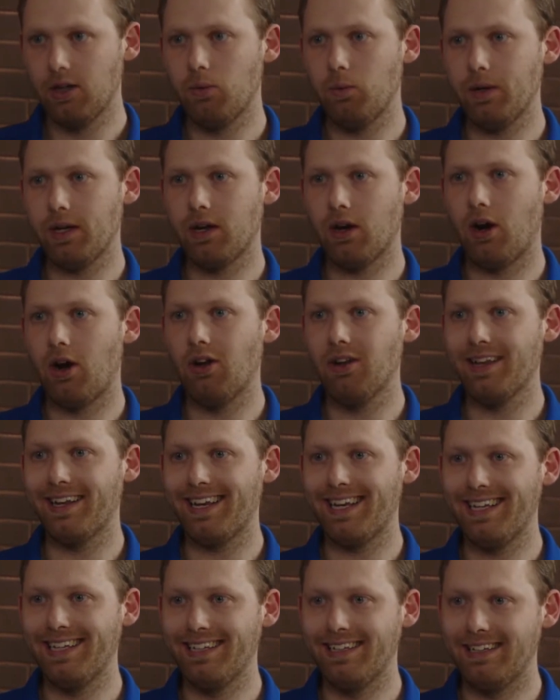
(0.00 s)
We call
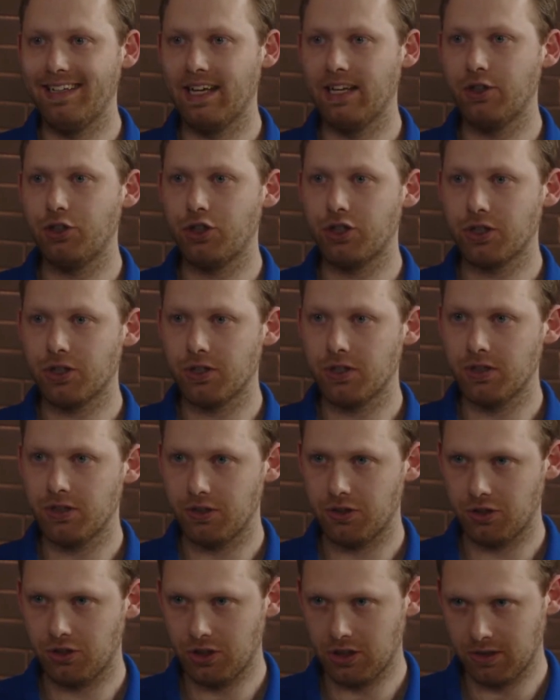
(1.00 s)
it indentured
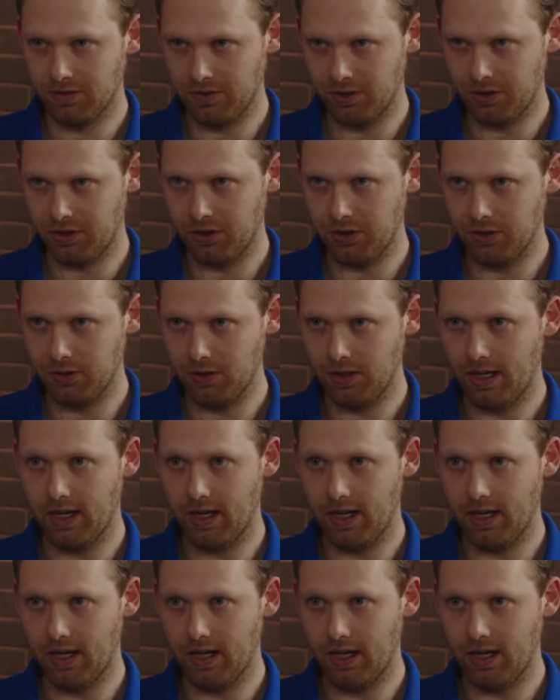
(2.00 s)
servitude.